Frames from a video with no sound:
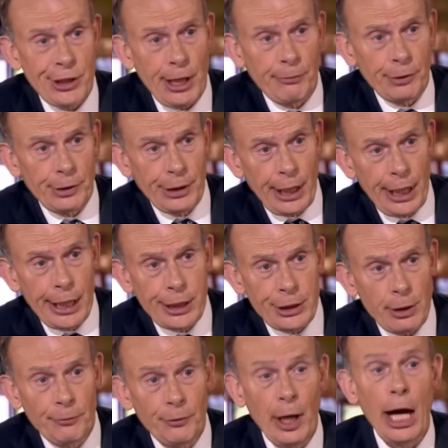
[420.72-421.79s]
7 days,
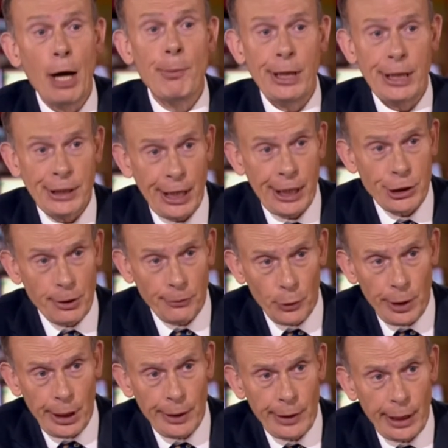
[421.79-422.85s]
for how many days have you
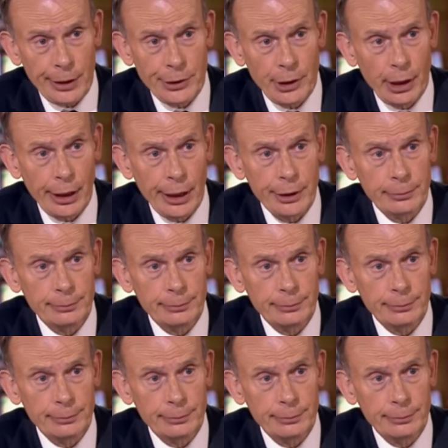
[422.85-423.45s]
hit that target?